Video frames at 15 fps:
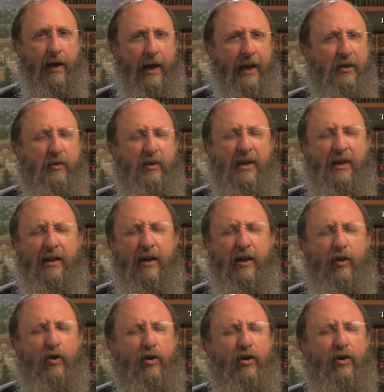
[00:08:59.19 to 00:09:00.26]
And you need
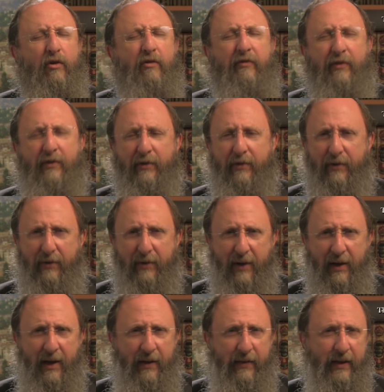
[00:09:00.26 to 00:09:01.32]
look no further
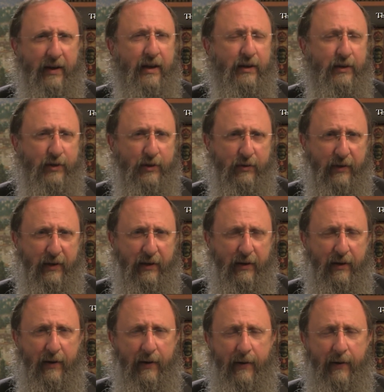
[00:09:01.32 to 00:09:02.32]
than history.